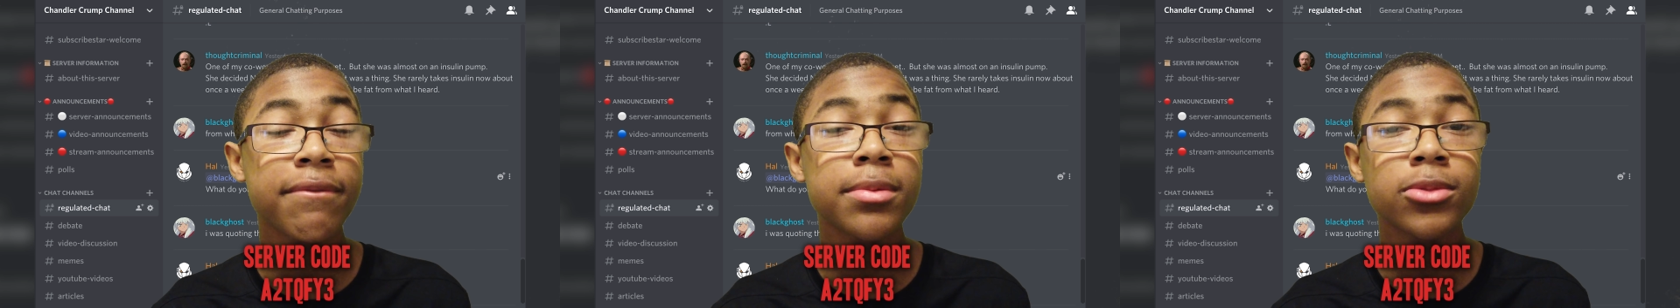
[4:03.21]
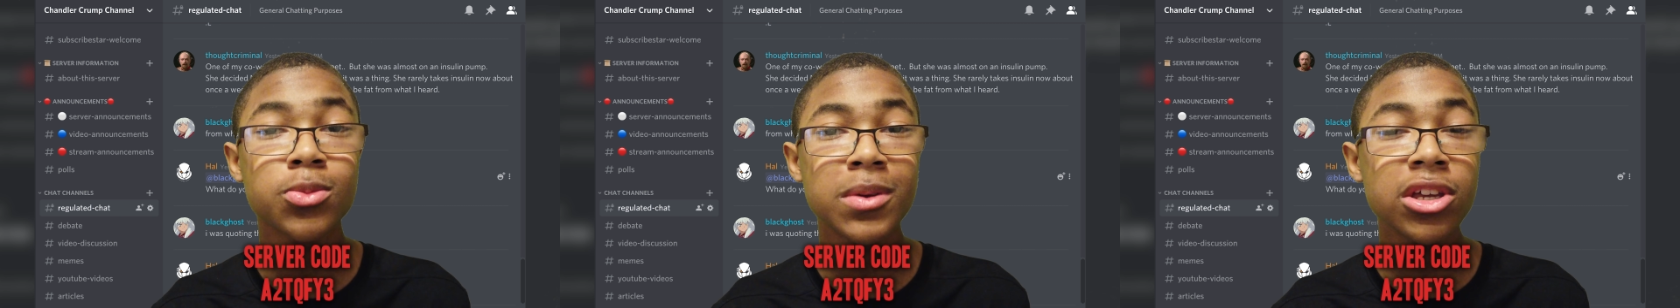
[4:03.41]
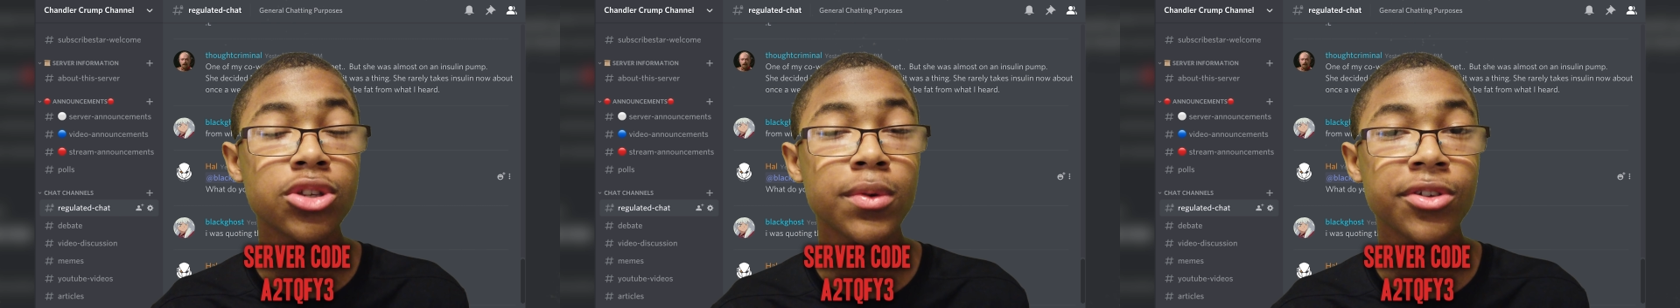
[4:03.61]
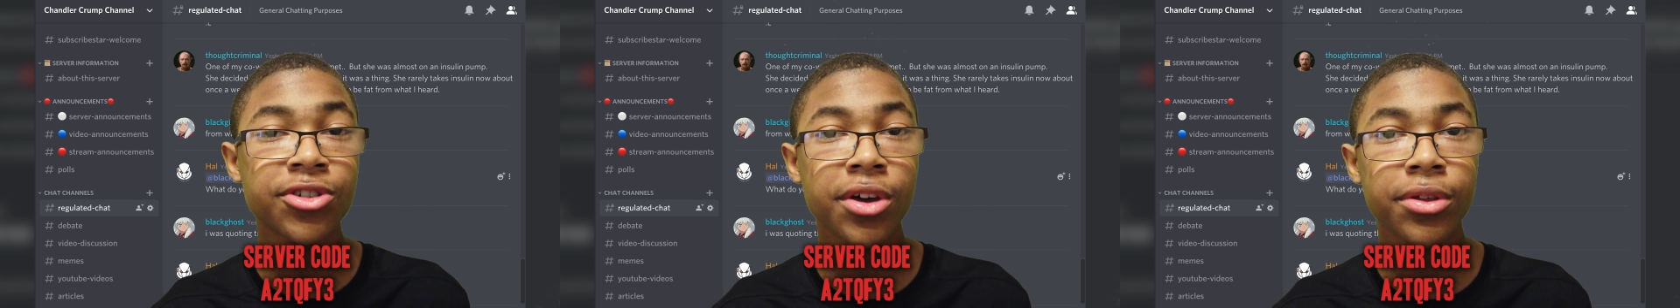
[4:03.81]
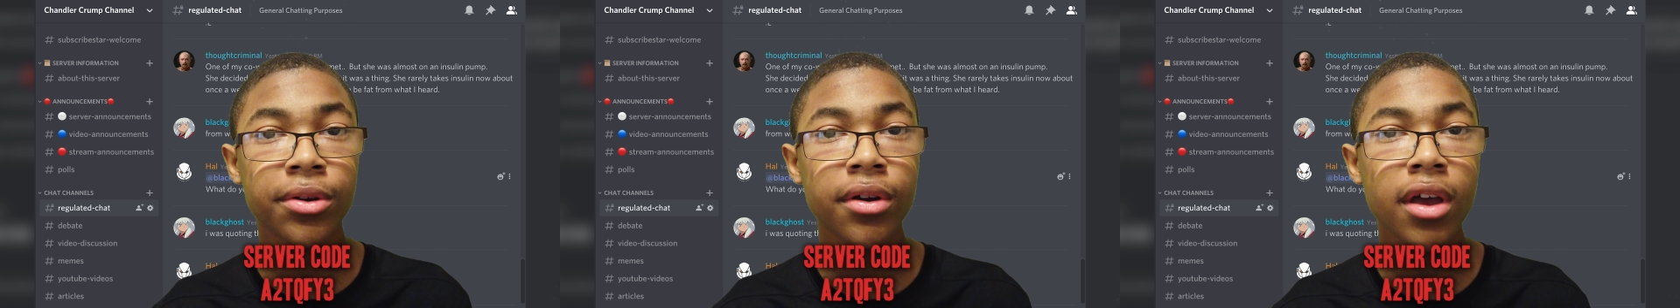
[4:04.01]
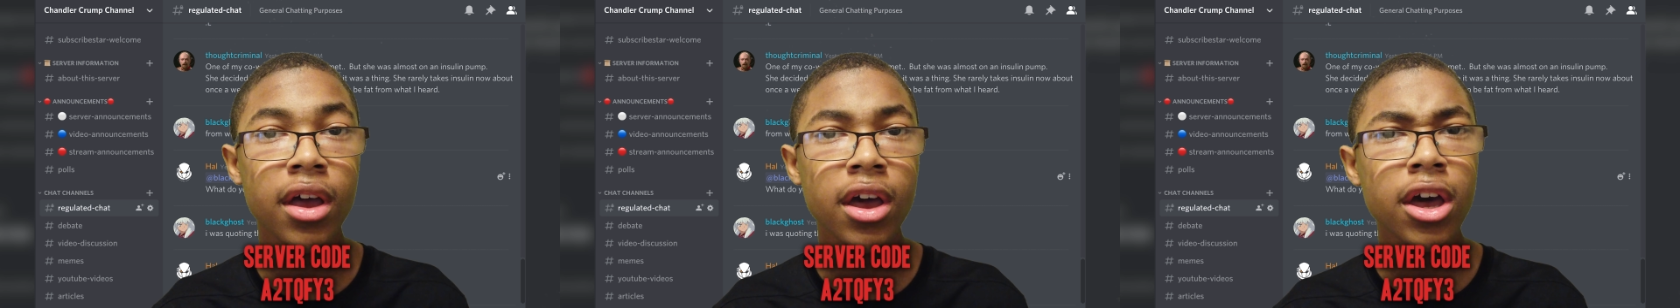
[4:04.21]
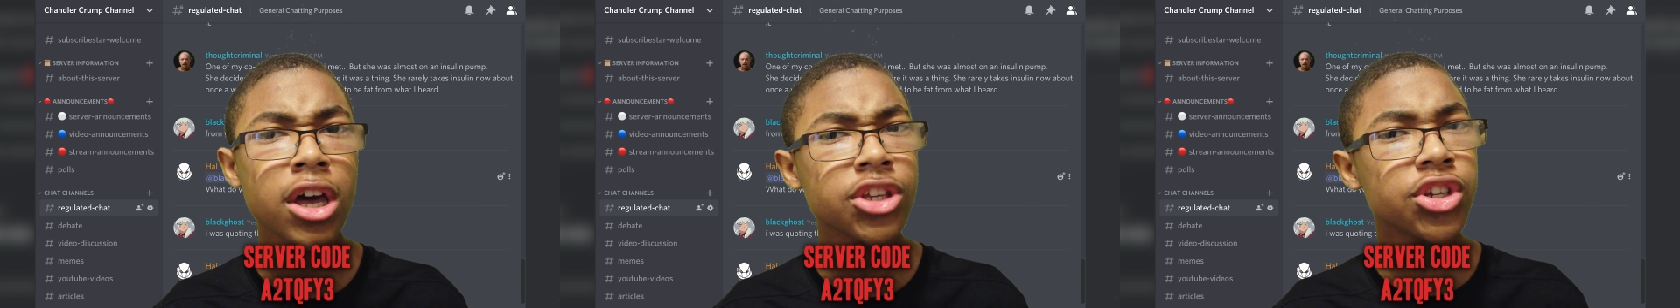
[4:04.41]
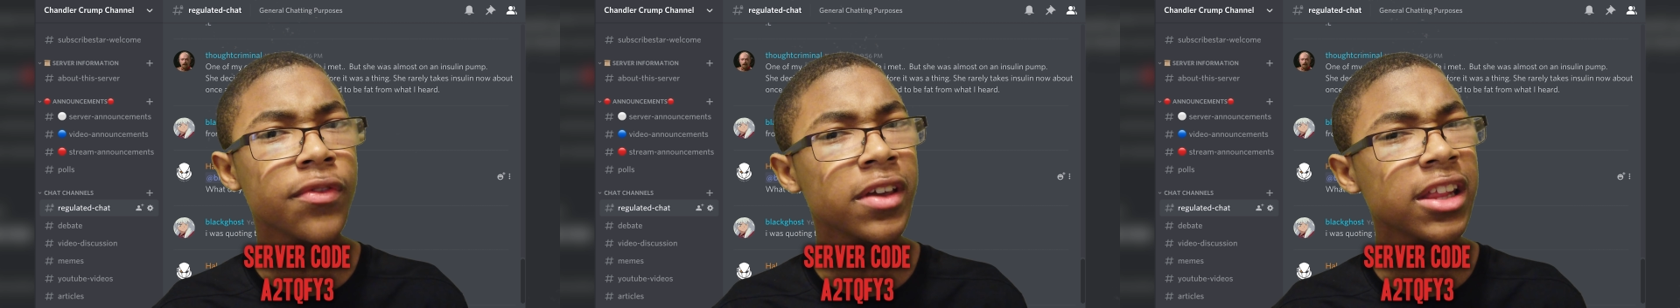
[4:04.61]
have them speak to each other.
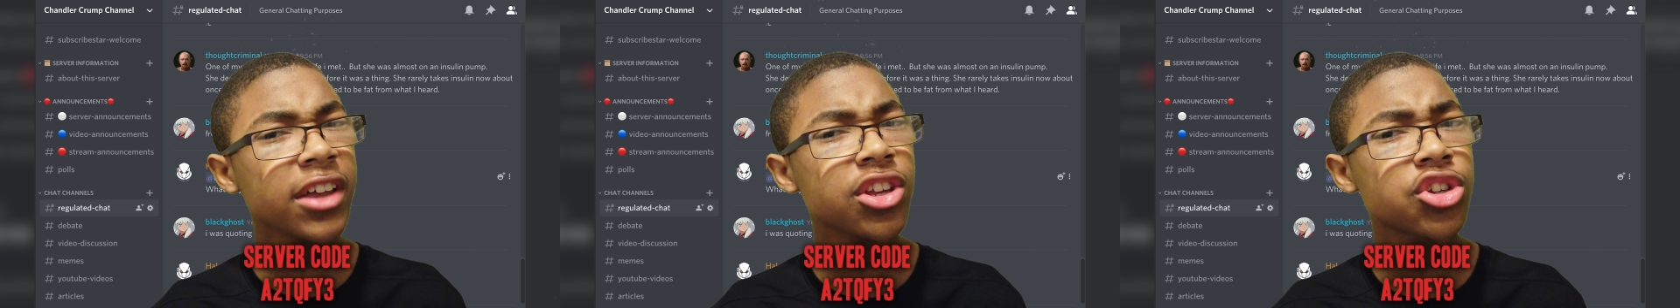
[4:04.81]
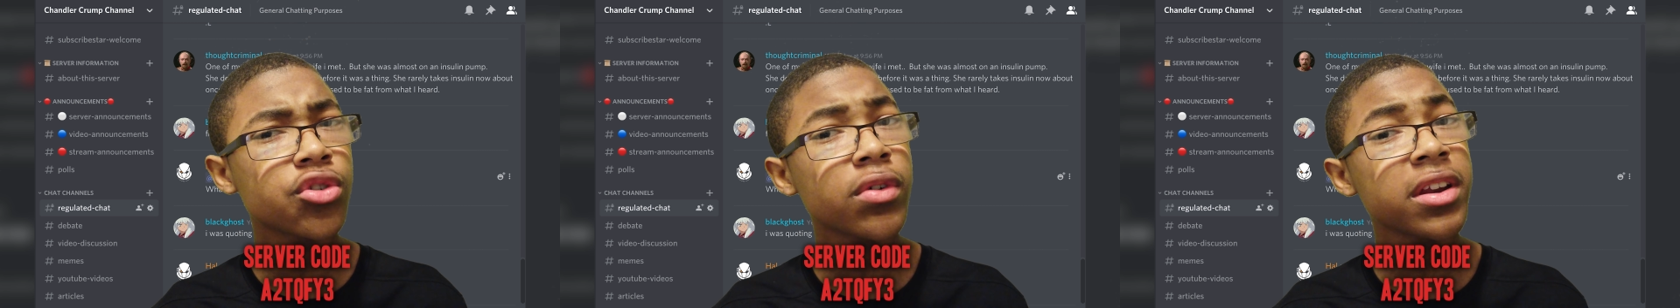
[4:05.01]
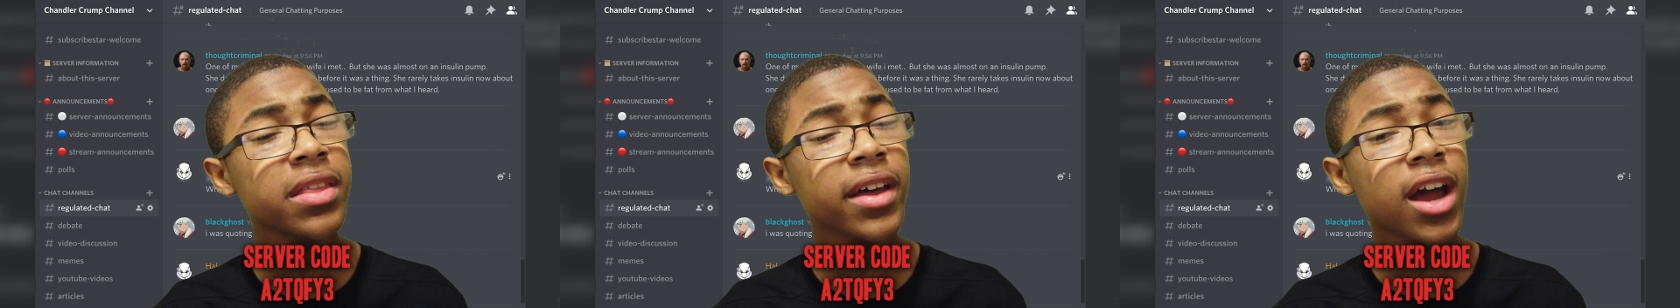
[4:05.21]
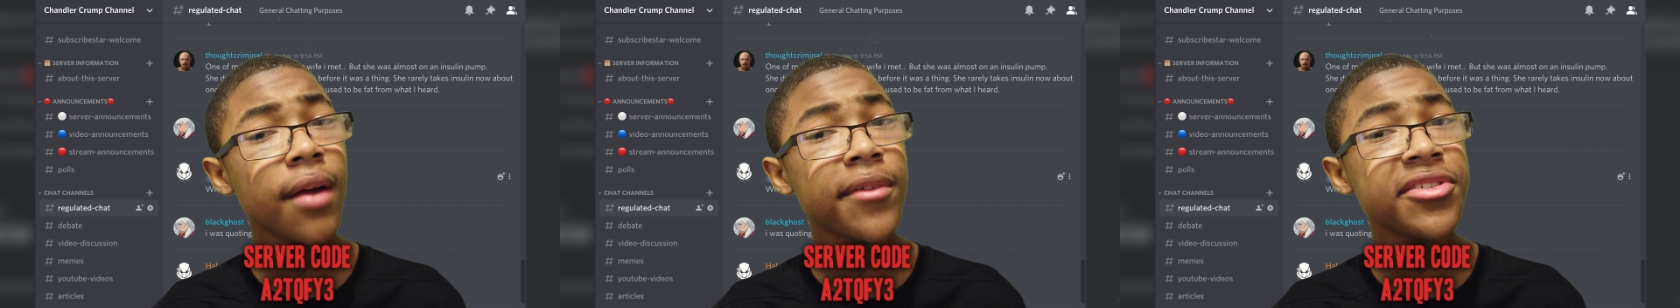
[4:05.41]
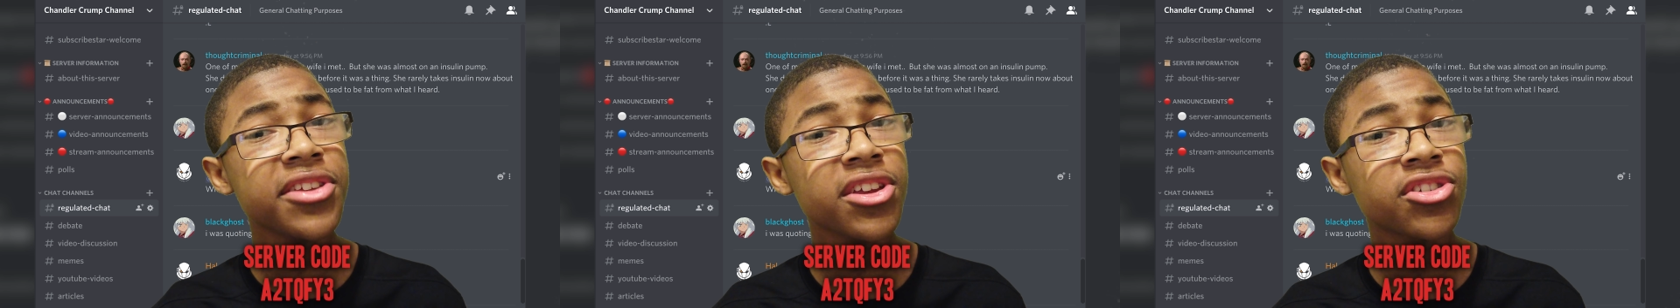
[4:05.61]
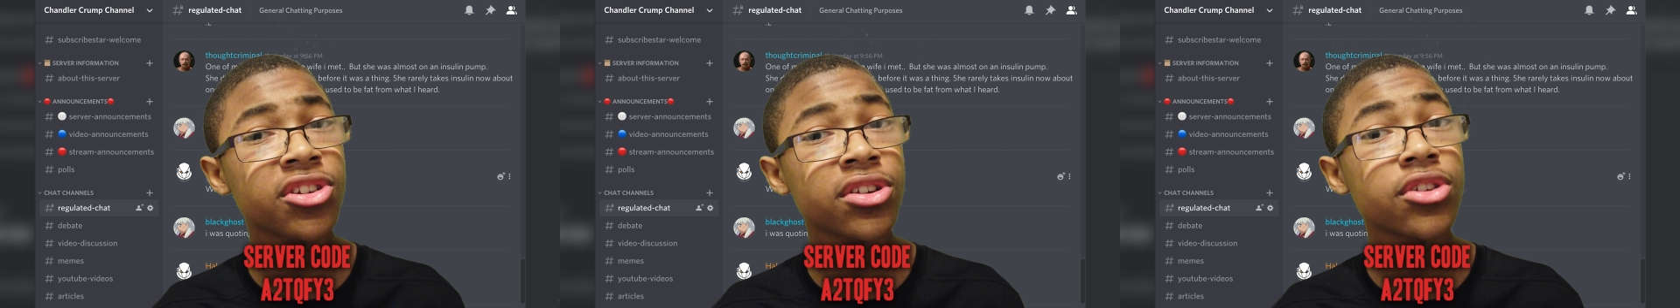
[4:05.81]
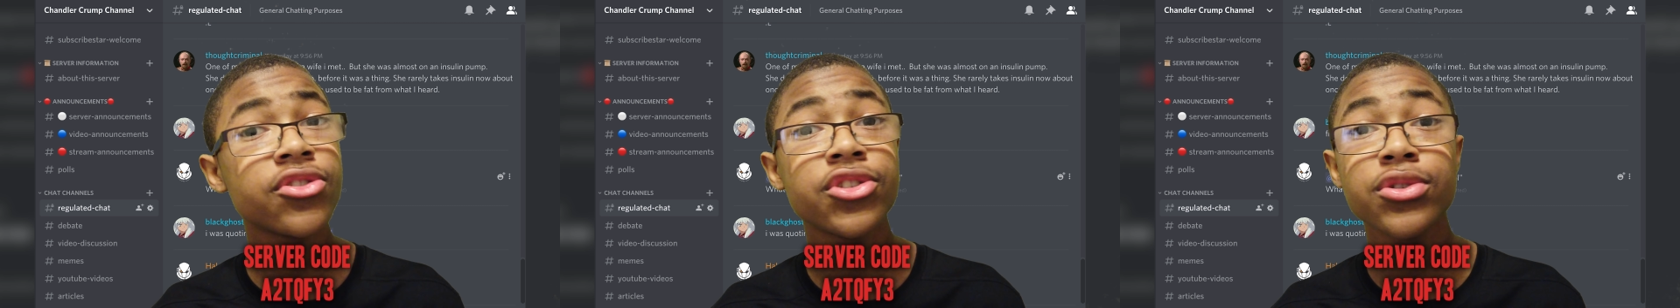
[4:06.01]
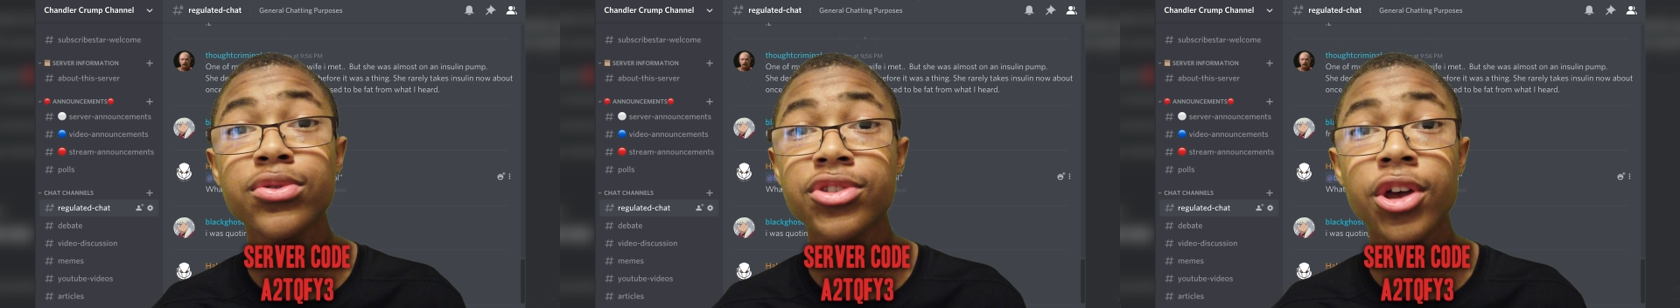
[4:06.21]
So if you'd like to join in the conversation,
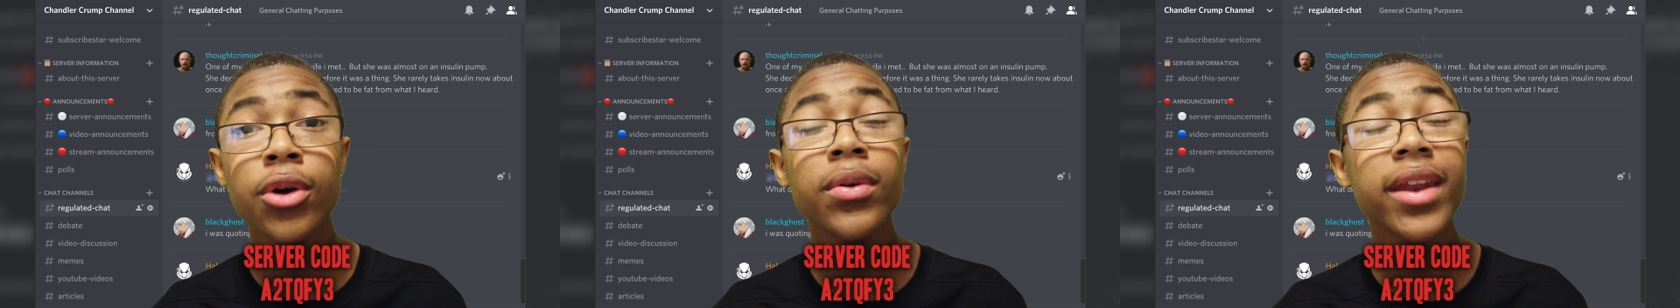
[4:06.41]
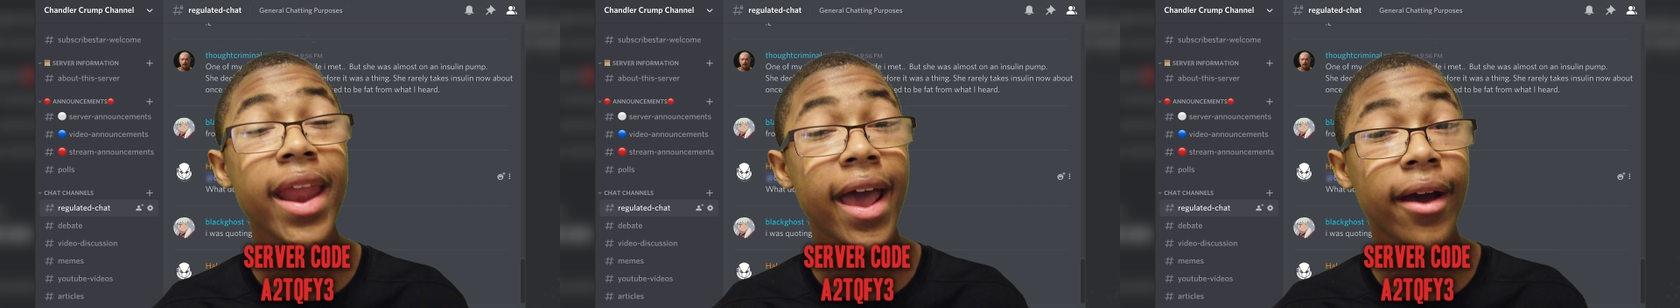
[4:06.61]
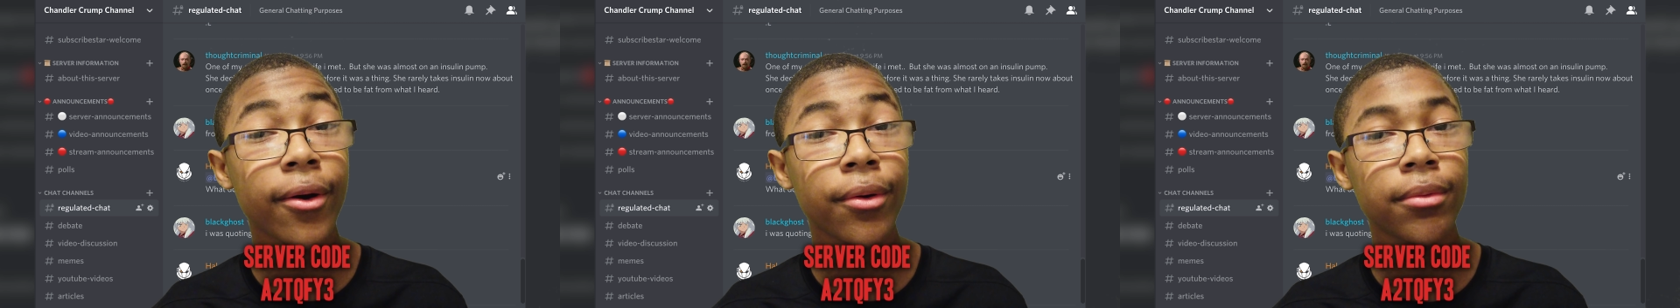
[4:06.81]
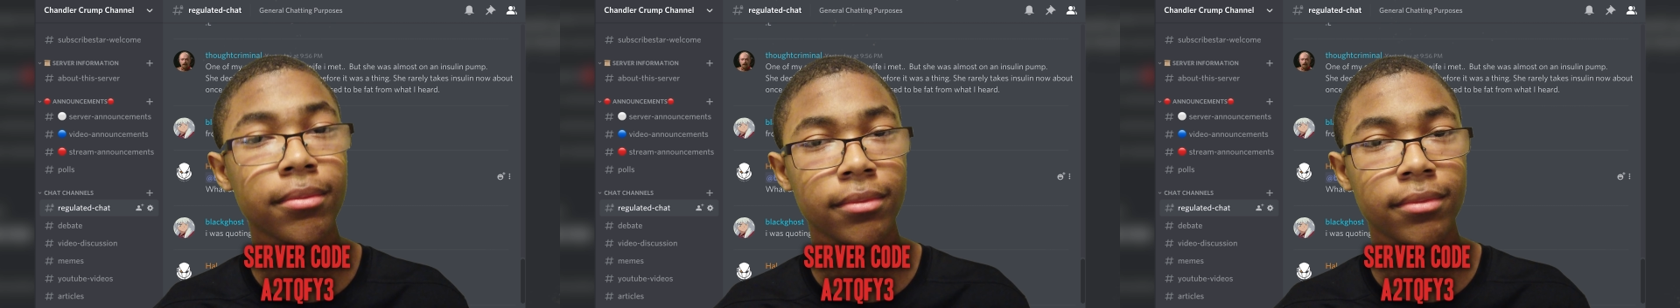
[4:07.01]
do so now.